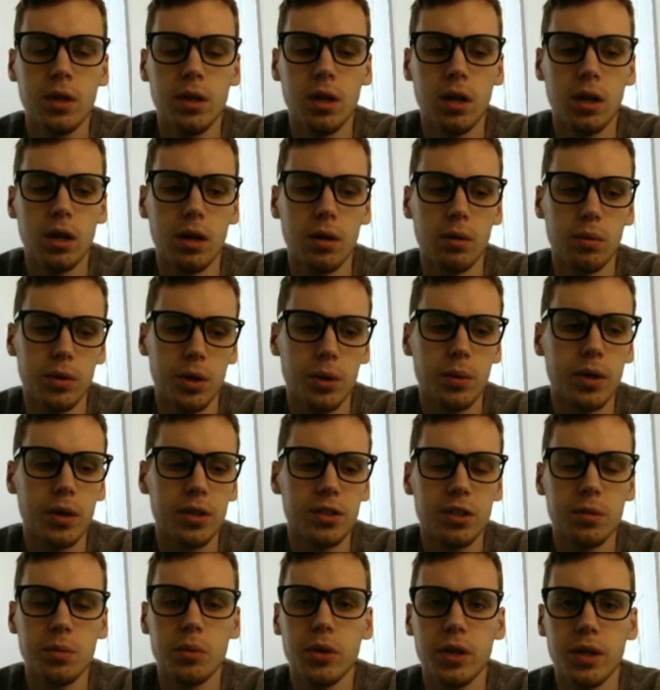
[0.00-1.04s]
want to
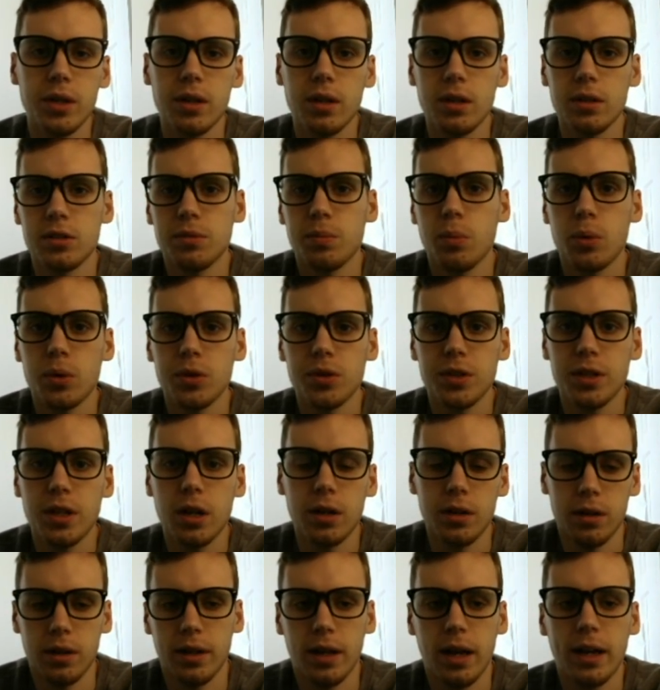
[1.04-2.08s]
simulate a sports
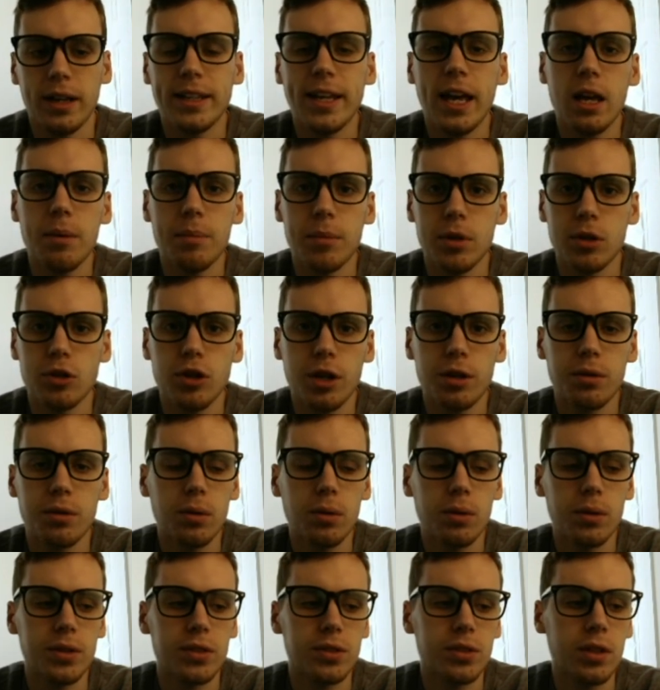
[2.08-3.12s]
like a game in
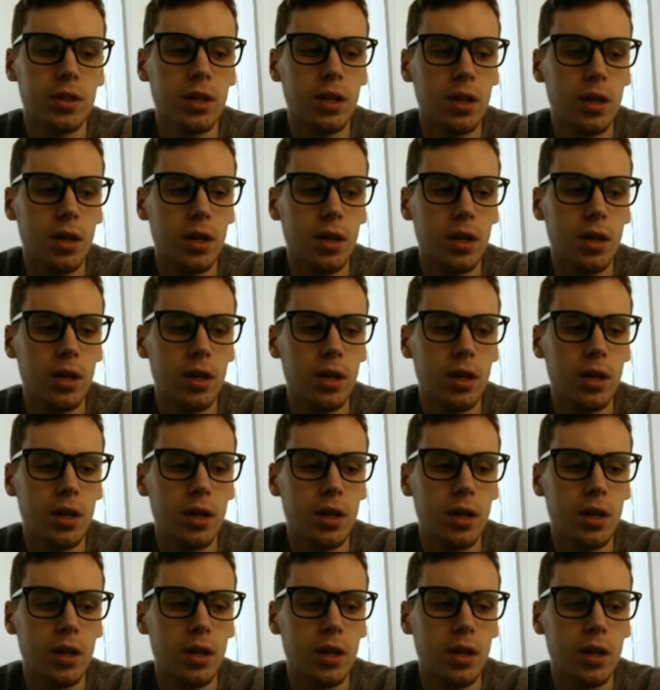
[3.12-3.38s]
general, is